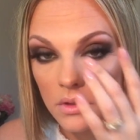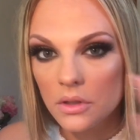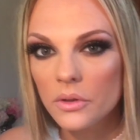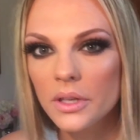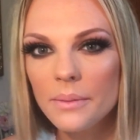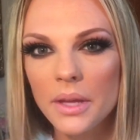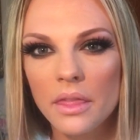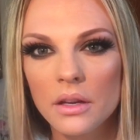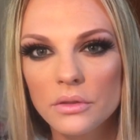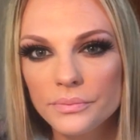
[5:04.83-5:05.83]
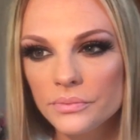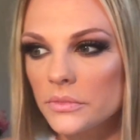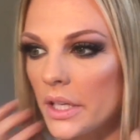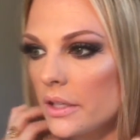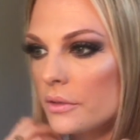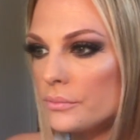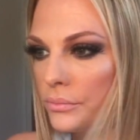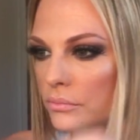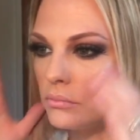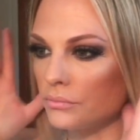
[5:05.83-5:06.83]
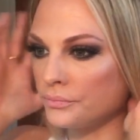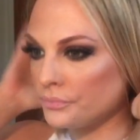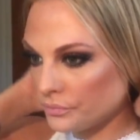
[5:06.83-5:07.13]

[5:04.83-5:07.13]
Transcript: You know what I mean though? Like, mm,